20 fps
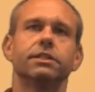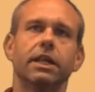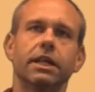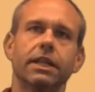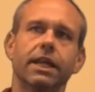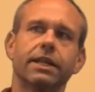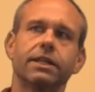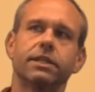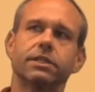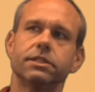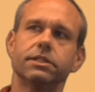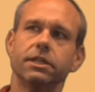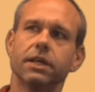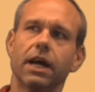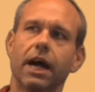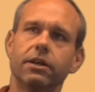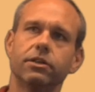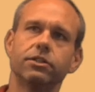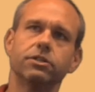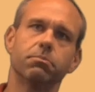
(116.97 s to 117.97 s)
and they like to see
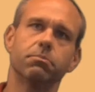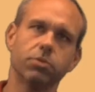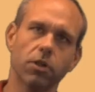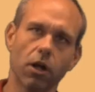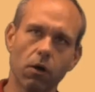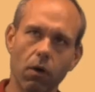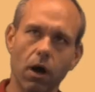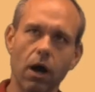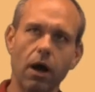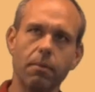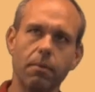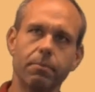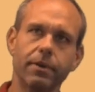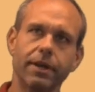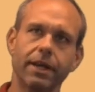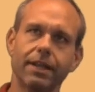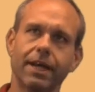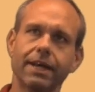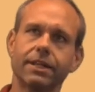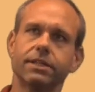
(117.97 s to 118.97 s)
hydrogen blow up,
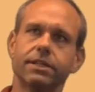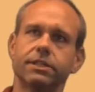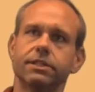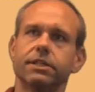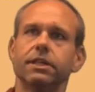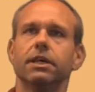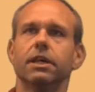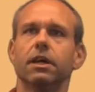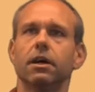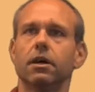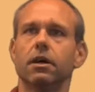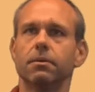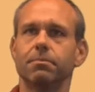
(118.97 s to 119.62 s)
and they like to see